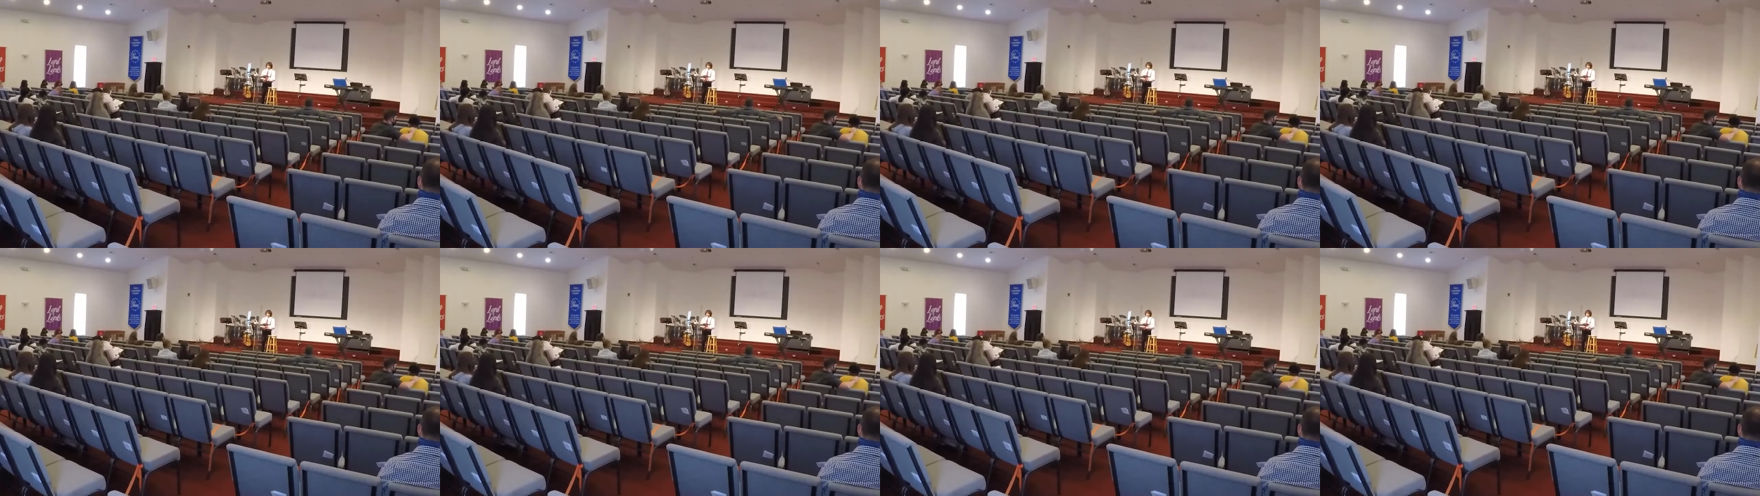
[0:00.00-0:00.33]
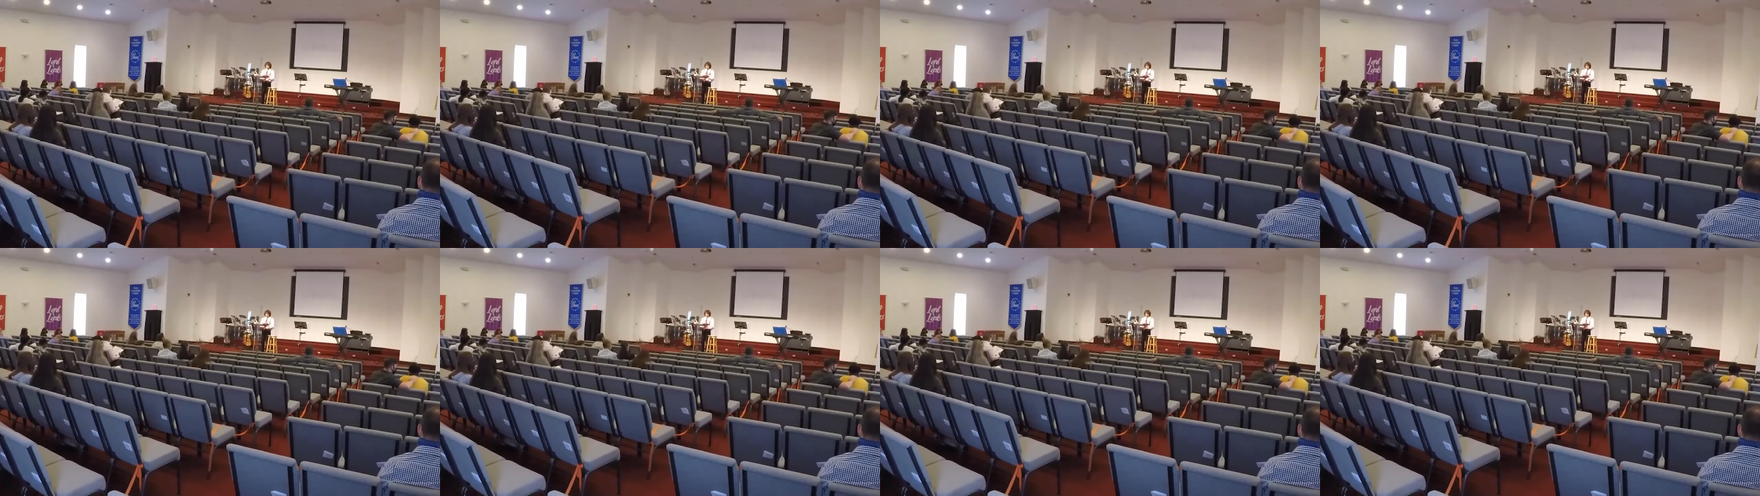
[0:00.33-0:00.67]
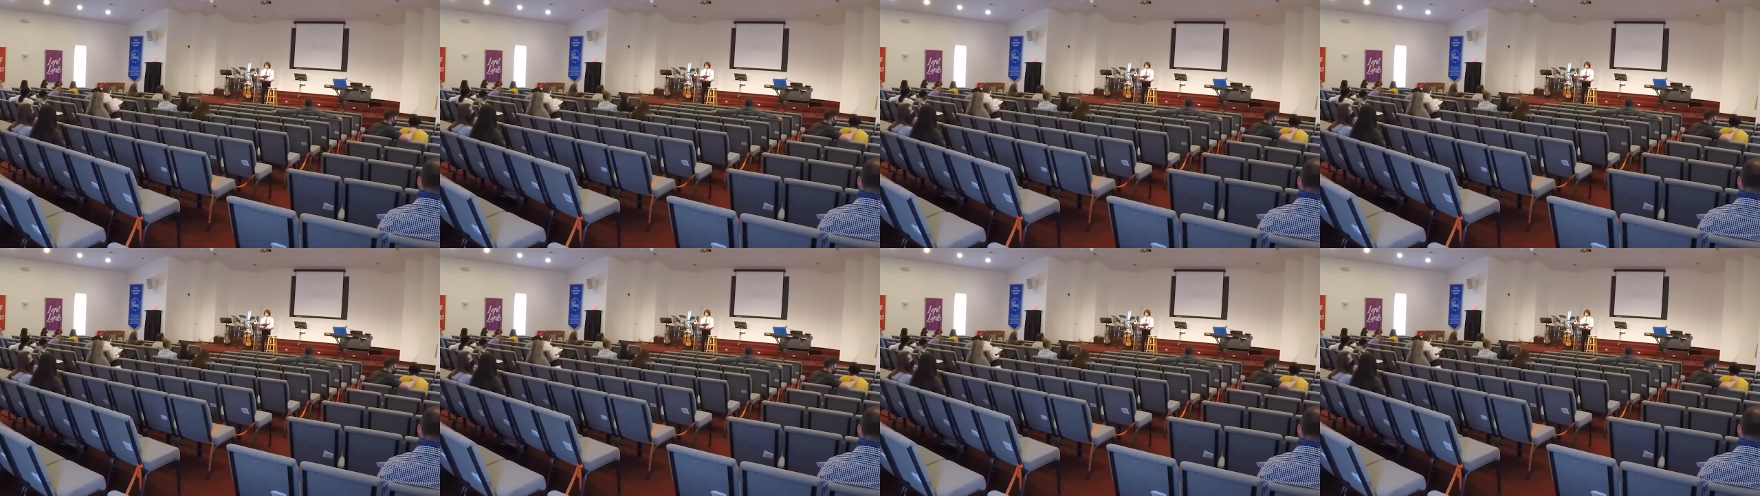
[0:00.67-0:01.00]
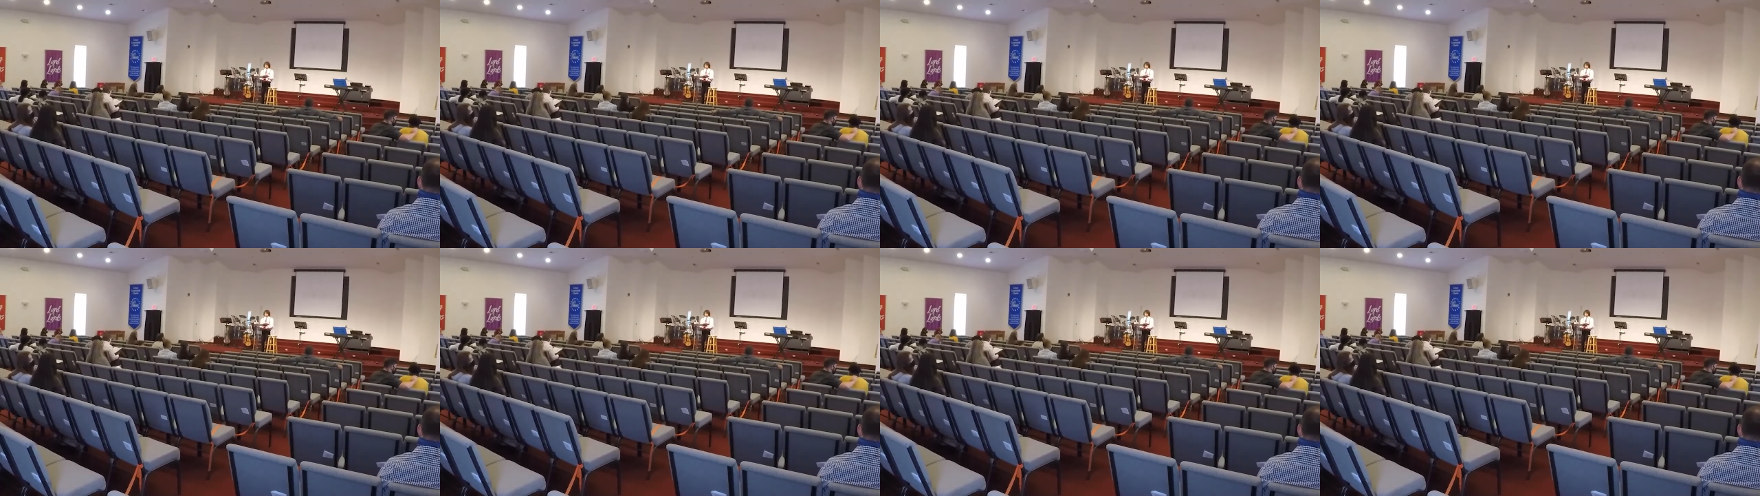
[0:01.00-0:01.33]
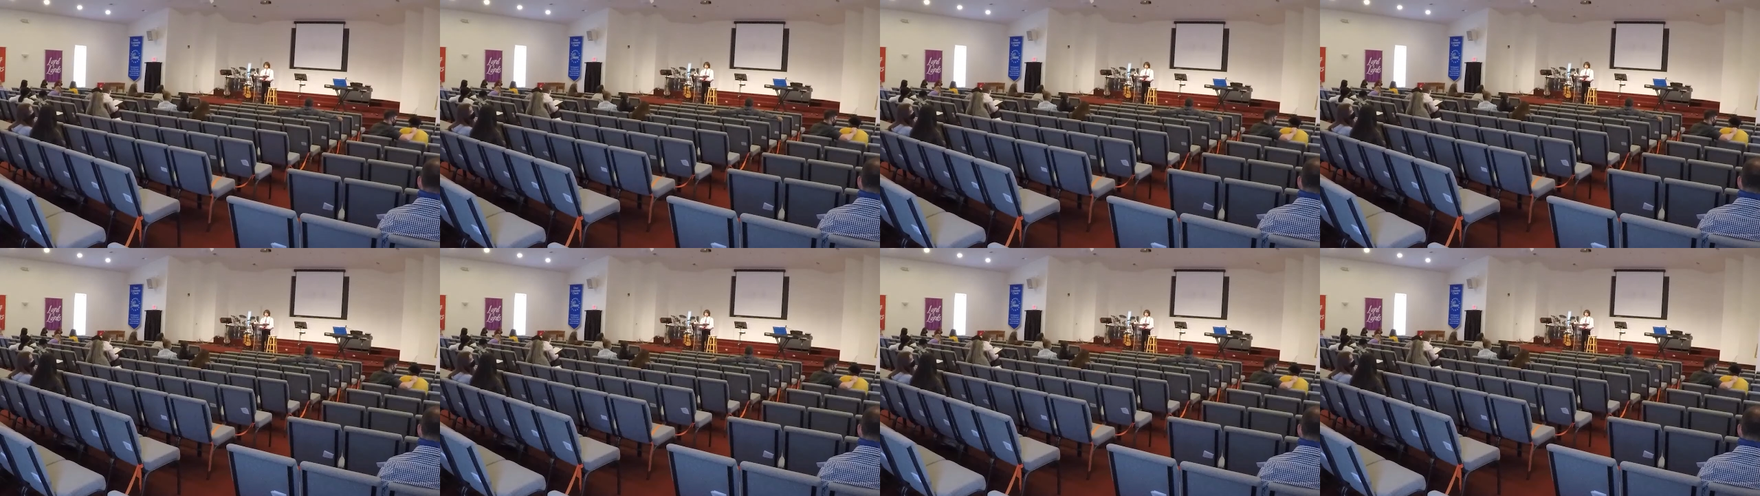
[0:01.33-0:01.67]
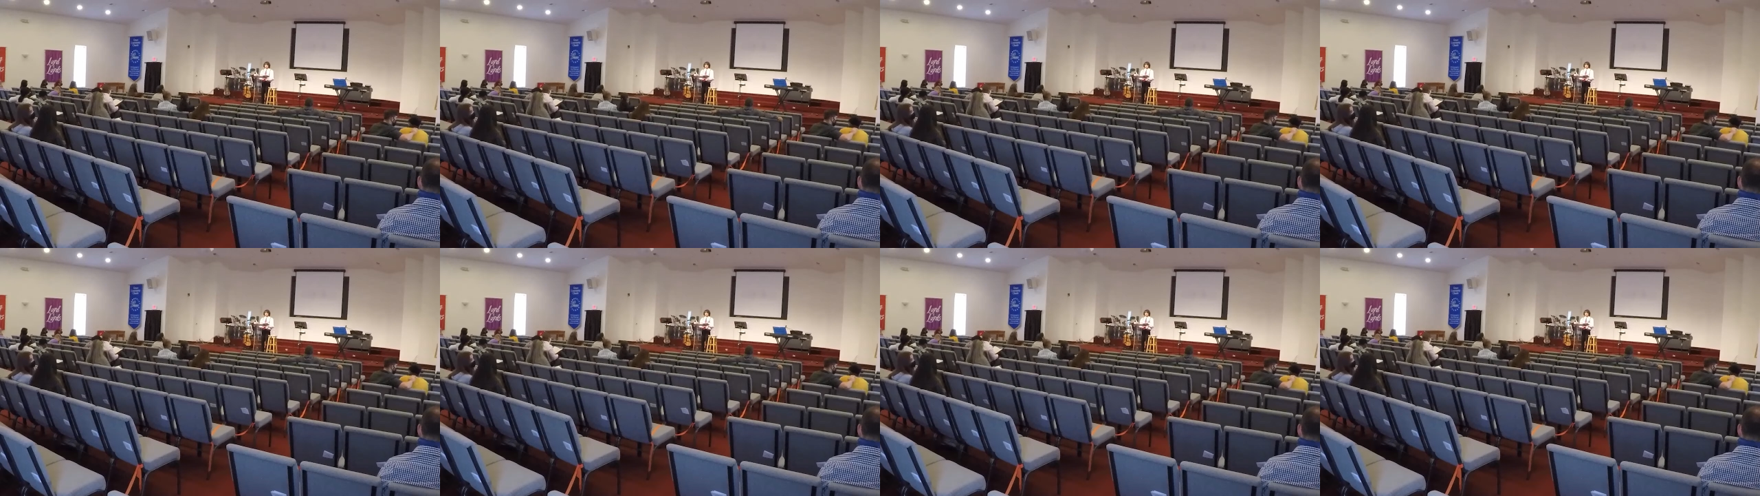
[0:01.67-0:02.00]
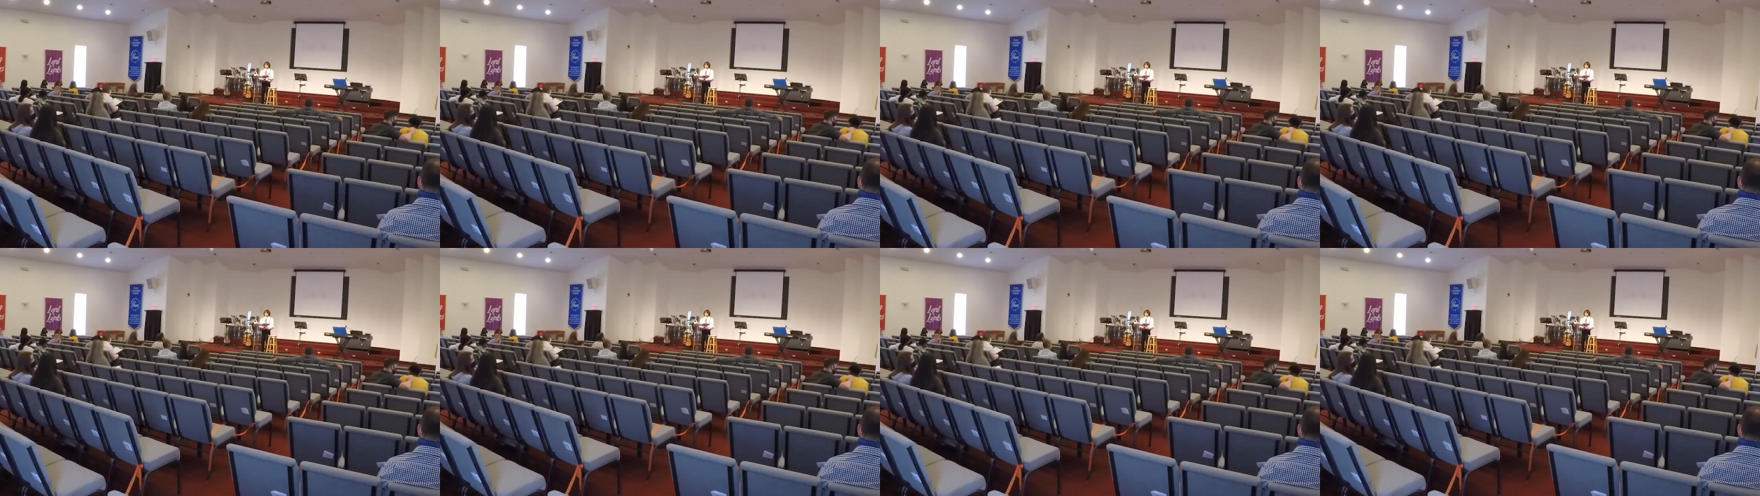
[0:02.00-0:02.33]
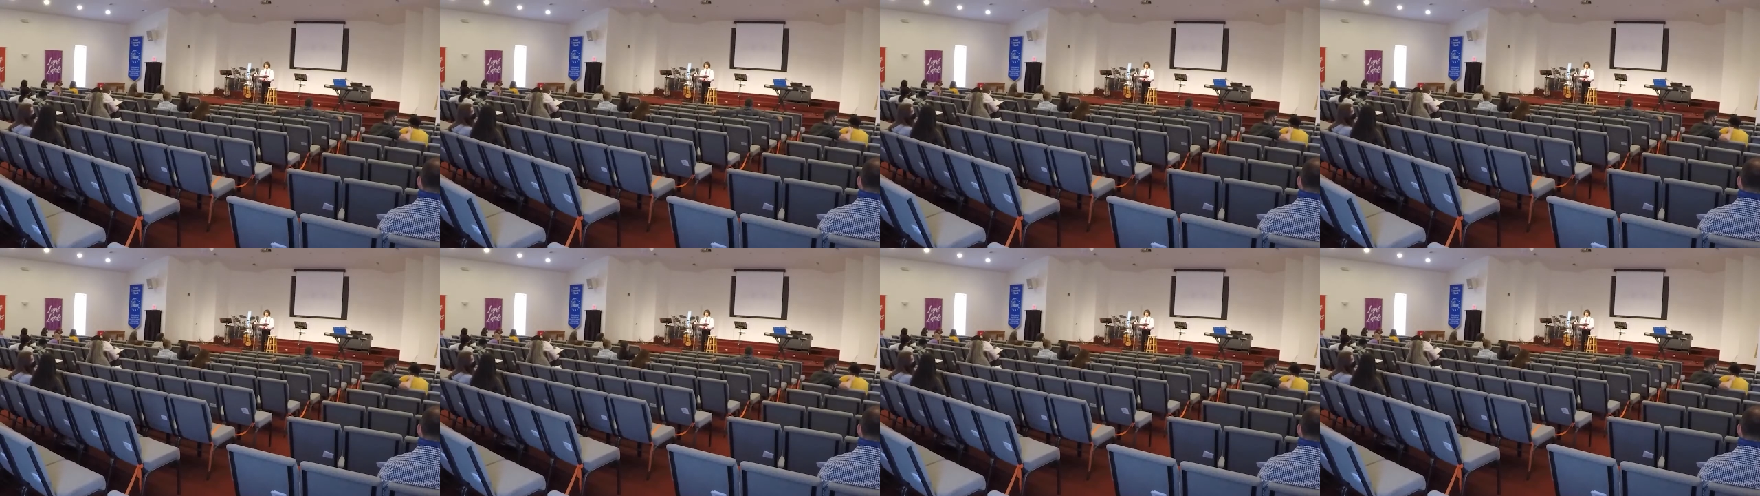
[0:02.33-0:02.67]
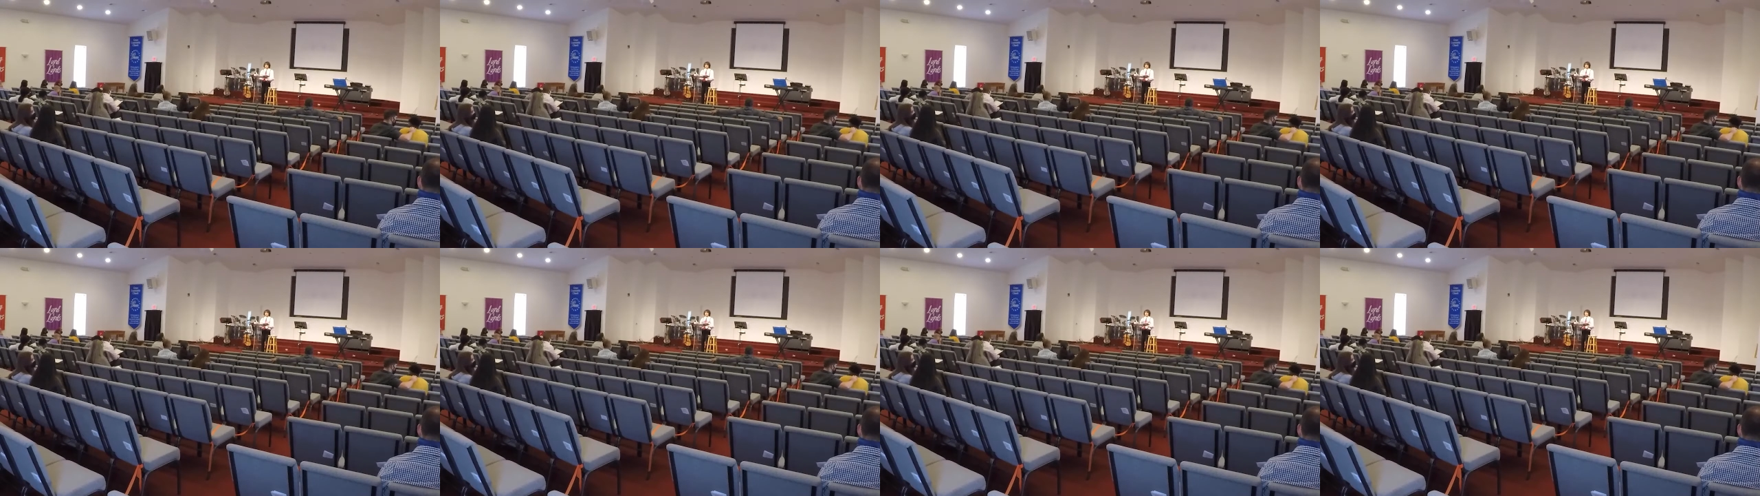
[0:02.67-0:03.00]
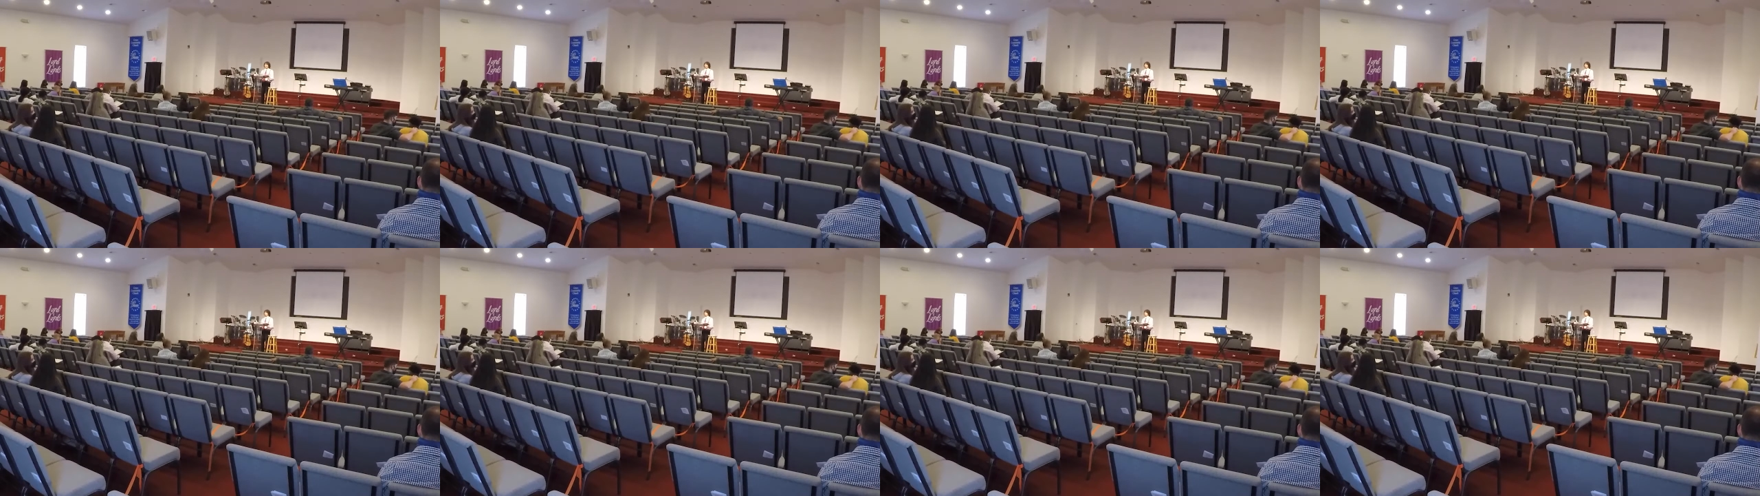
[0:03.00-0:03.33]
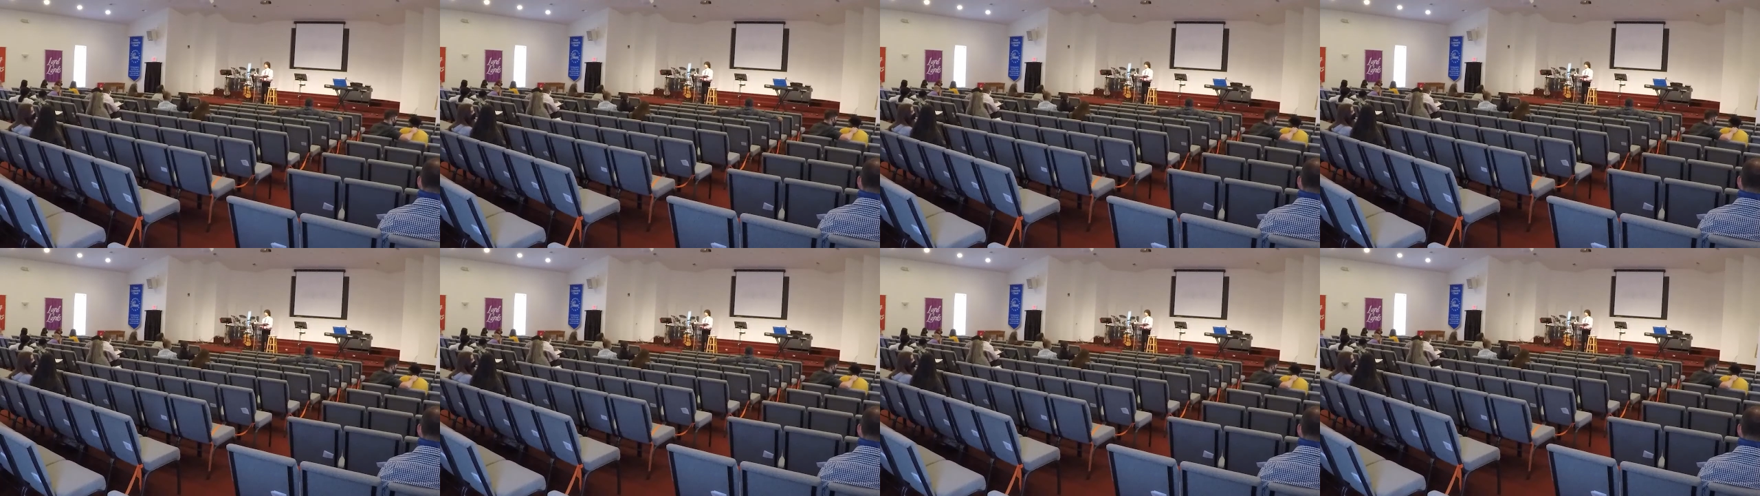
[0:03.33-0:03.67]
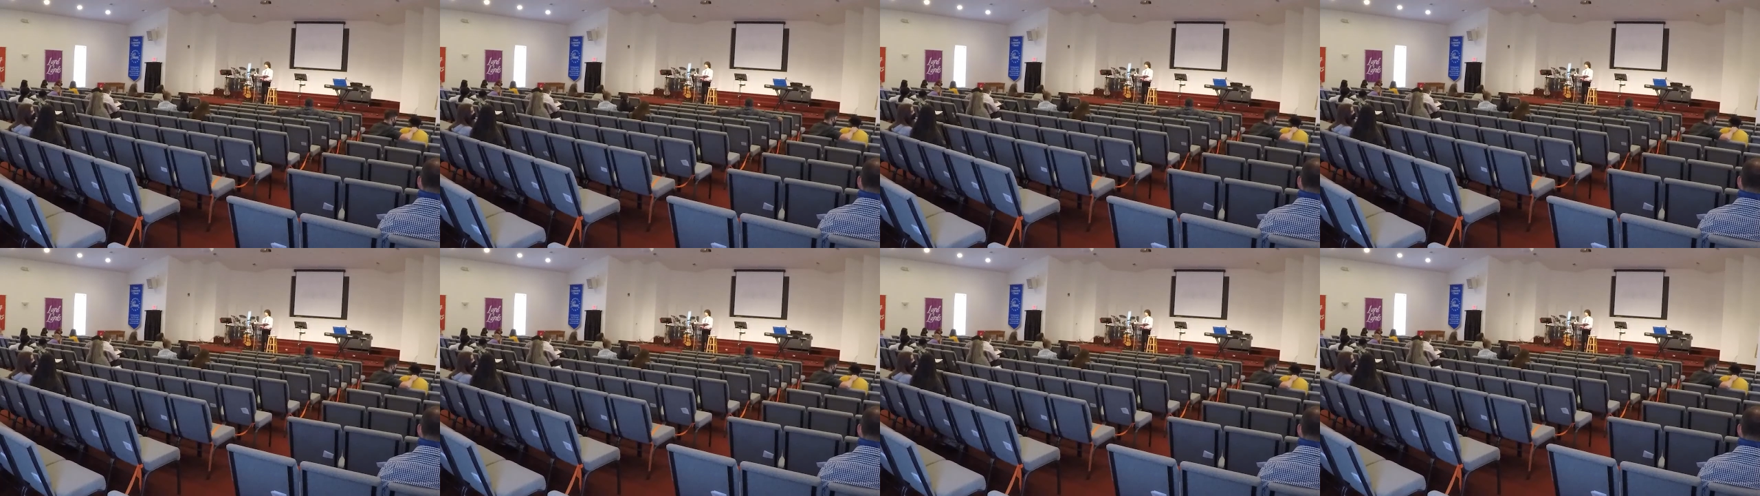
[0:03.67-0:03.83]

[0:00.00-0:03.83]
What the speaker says: [unreadable: no face in view]